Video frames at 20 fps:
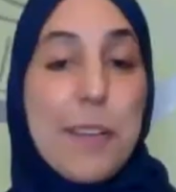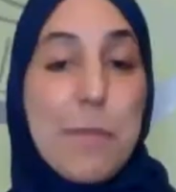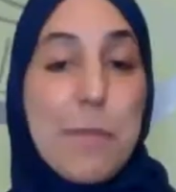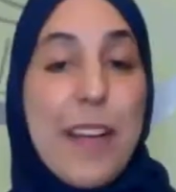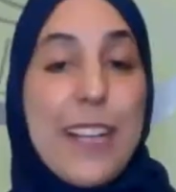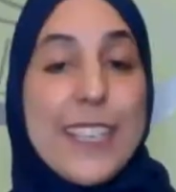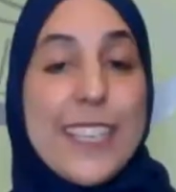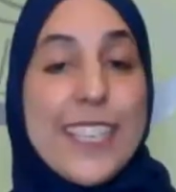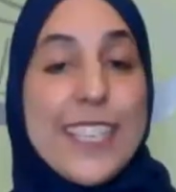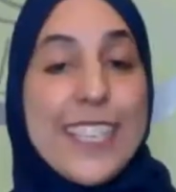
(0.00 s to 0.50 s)
In
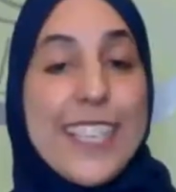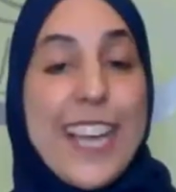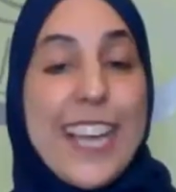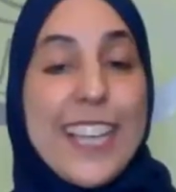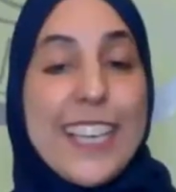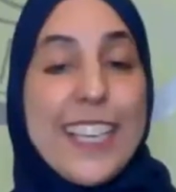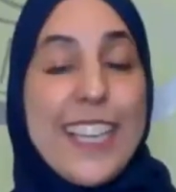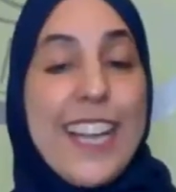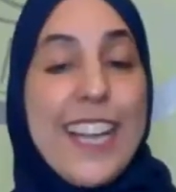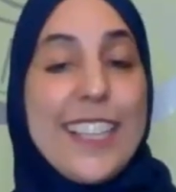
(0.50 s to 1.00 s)
my
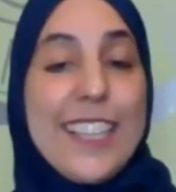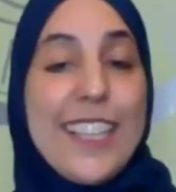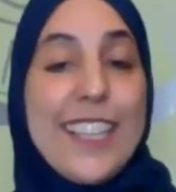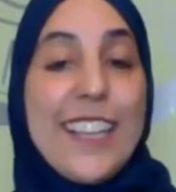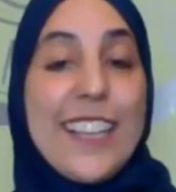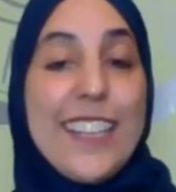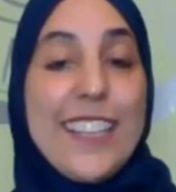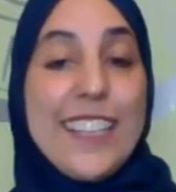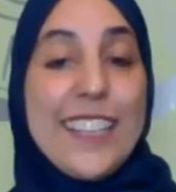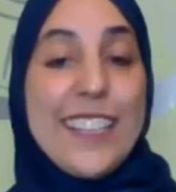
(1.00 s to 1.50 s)
understanding and the
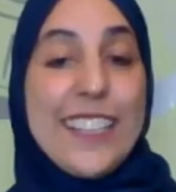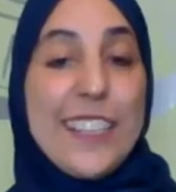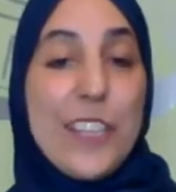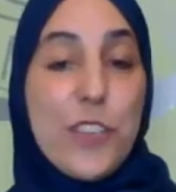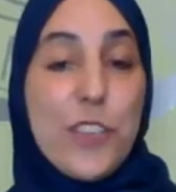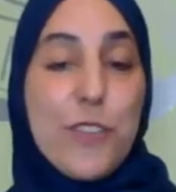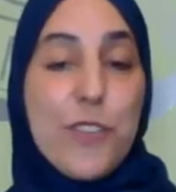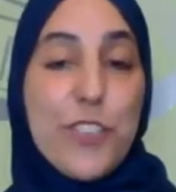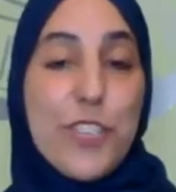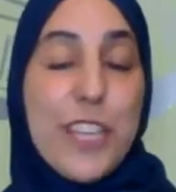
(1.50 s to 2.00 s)
little
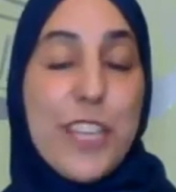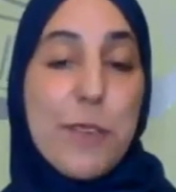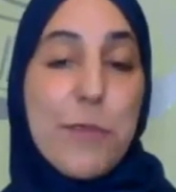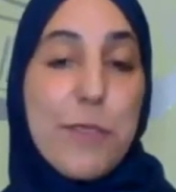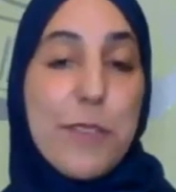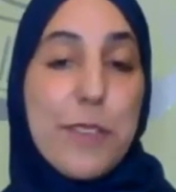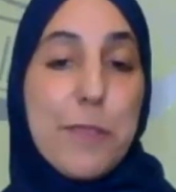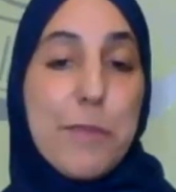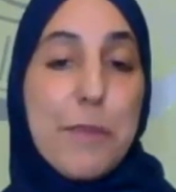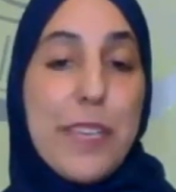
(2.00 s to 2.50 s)
that you shared
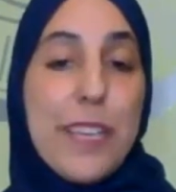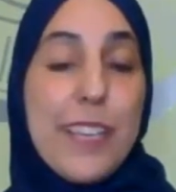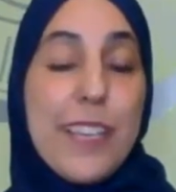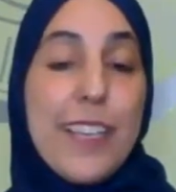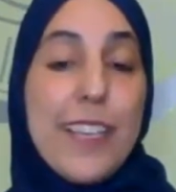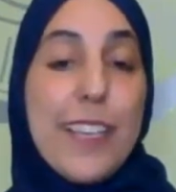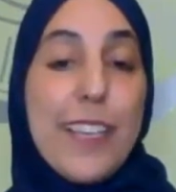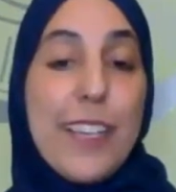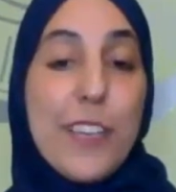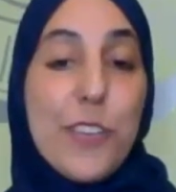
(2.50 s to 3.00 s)
with
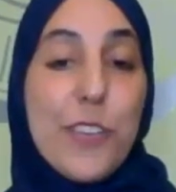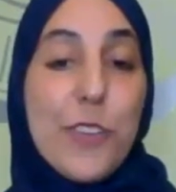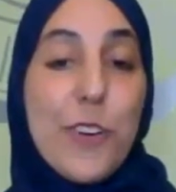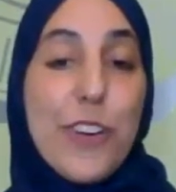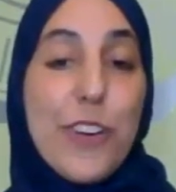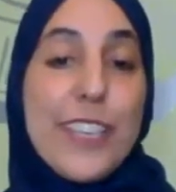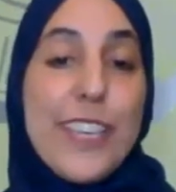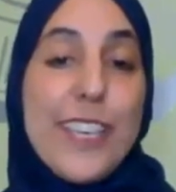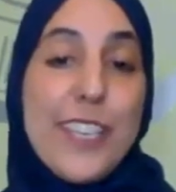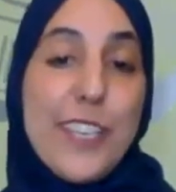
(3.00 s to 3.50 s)
me, you're
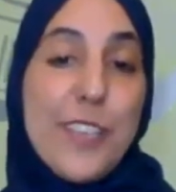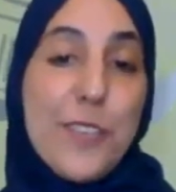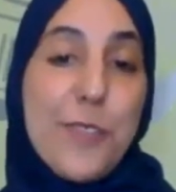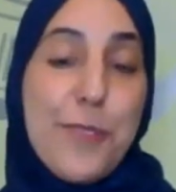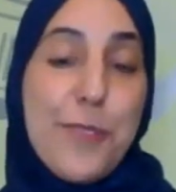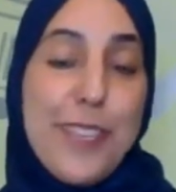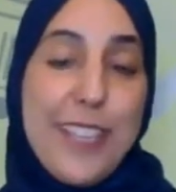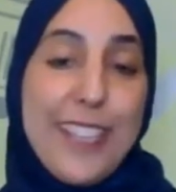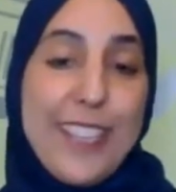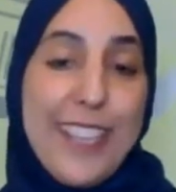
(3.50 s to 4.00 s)
already
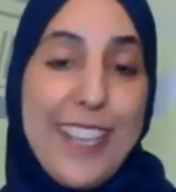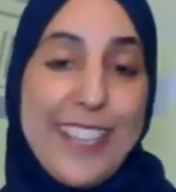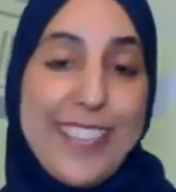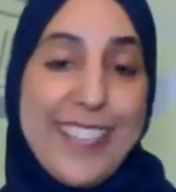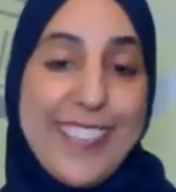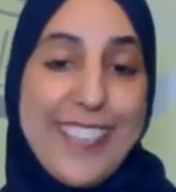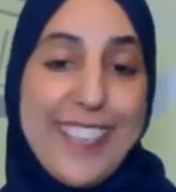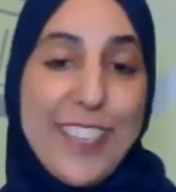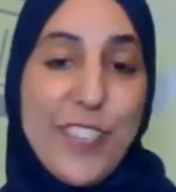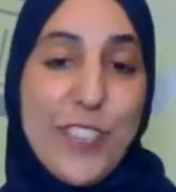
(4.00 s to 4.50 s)
doing that,
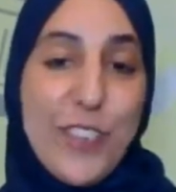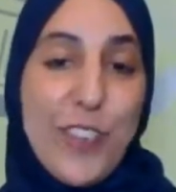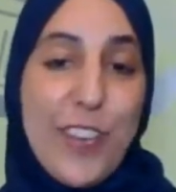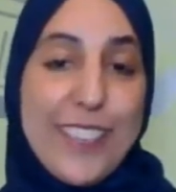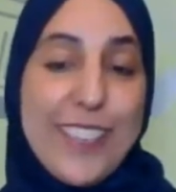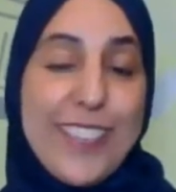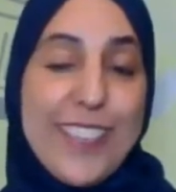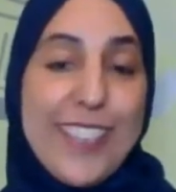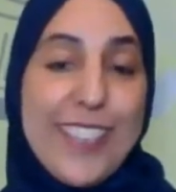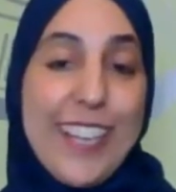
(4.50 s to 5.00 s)

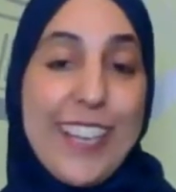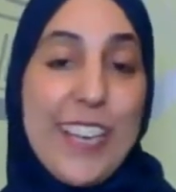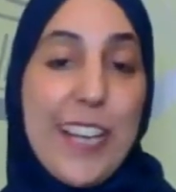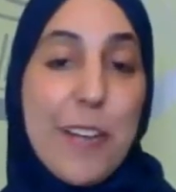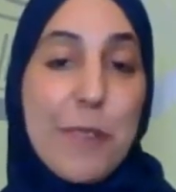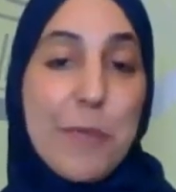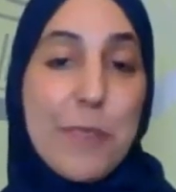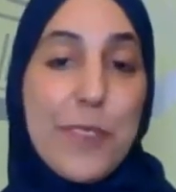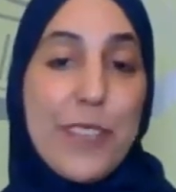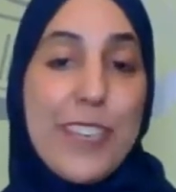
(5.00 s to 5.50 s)
Dorothy.
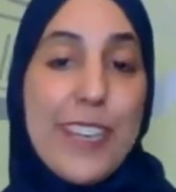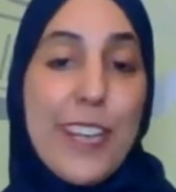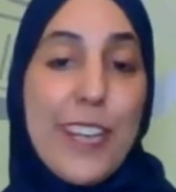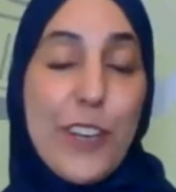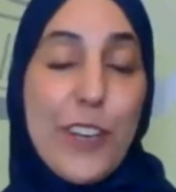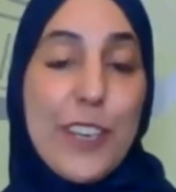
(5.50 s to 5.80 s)
Alhamdulillah.